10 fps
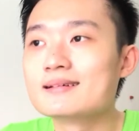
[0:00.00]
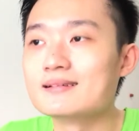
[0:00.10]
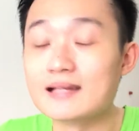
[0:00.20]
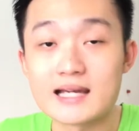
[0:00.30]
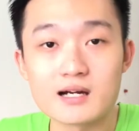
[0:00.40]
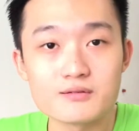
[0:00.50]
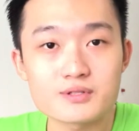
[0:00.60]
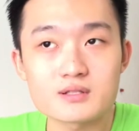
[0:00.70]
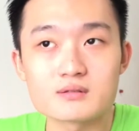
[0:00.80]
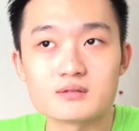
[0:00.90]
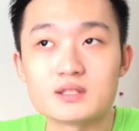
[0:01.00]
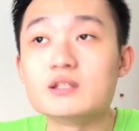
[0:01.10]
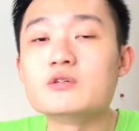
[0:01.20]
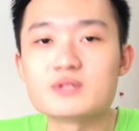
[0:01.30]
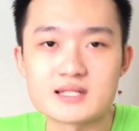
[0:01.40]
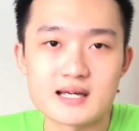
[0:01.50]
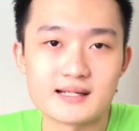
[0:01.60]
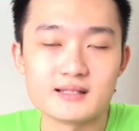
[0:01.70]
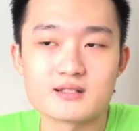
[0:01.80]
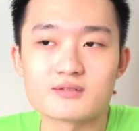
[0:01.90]
layout, the new
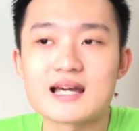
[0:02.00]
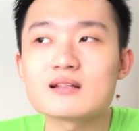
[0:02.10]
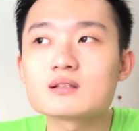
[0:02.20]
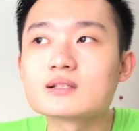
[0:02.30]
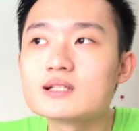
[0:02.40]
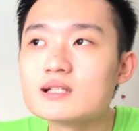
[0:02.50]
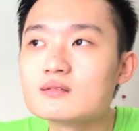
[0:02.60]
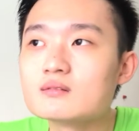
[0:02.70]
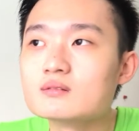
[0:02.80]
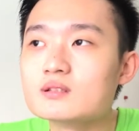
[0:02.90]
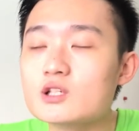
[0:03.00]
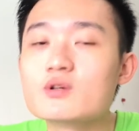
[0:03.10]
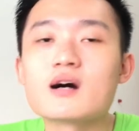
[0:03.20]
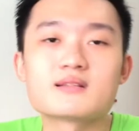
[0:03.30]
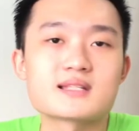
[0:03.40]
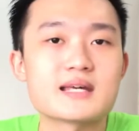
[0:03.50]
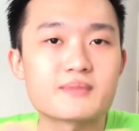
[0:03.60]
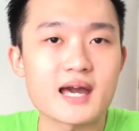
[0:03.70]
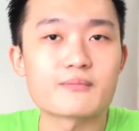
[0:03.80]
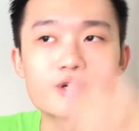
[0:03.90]
design. So technically you got the same
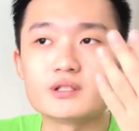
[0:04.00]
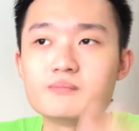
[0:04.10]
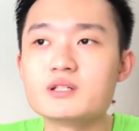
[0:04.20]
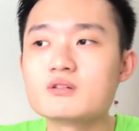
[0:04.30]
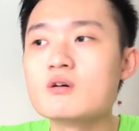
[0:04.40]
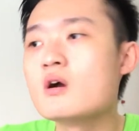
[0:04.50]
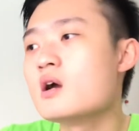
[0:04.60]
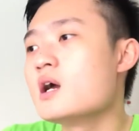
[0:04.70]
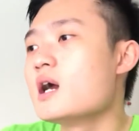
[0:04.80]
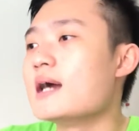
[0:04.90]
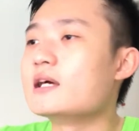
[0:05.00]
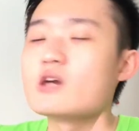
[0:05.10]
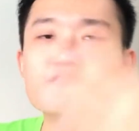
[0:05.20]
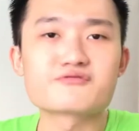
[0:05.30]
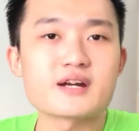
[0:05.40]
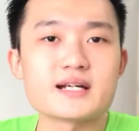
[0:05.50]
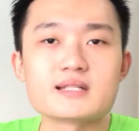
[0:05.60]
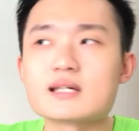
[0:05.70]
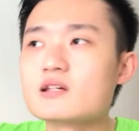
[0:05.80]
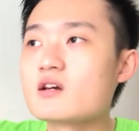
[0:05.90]
camera in the middle, and then you have
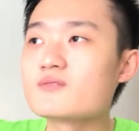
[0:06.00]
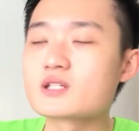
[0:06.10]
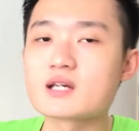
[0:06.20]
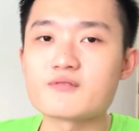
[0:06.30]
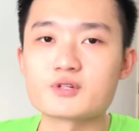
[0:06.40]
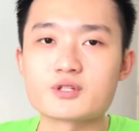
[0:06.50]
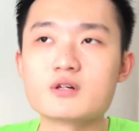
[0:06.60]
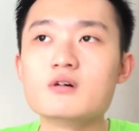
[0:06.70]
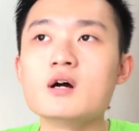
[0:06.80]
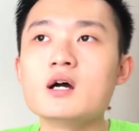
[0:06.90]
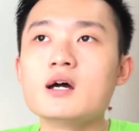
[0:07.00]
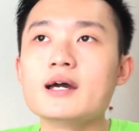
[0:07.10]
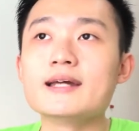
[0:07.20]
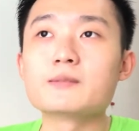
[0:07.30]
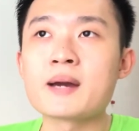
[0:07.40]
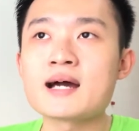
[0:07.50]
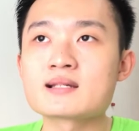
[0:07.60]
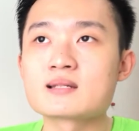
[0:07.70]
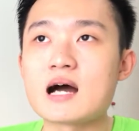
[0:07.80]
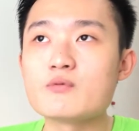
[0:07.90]
friends, and then you have Discover. So in the
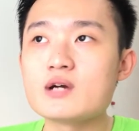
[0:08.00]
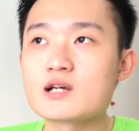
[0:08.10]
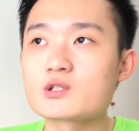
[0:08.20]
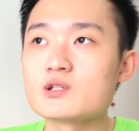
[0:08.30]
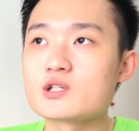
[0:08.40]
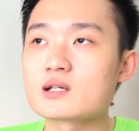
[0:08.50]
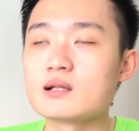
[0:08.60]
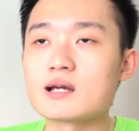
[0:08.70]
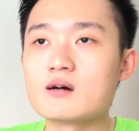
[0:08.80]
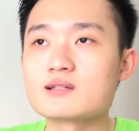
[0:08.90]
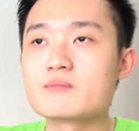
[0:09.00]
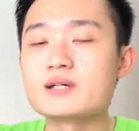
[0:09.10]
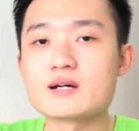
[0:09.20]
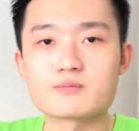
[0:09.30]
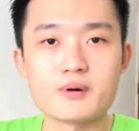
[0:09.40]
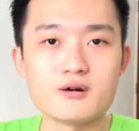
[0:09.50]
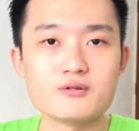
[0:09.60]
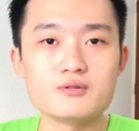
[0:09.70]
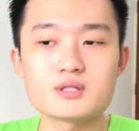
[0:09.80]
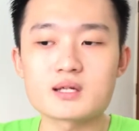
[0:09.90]
past, I would actually just click on somebody else's
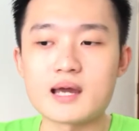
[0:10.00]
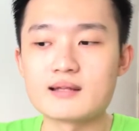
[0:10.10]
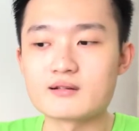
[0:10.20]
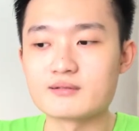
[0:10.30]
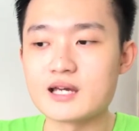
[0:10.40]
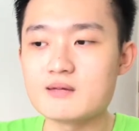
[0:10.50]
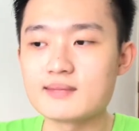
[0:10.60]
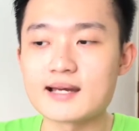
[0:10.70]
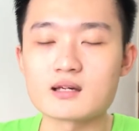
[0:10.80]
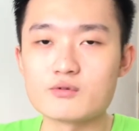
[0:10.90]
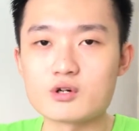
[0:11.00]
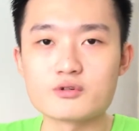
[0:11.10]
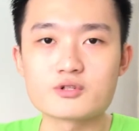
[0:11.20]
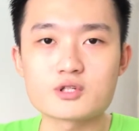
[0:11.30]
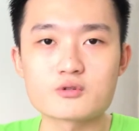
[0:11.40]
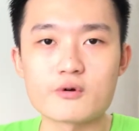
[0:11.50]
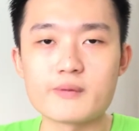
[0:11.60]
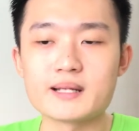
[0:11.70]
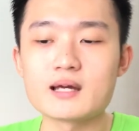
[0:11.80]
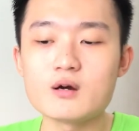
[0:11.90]
post and their name, like it will go to the story. But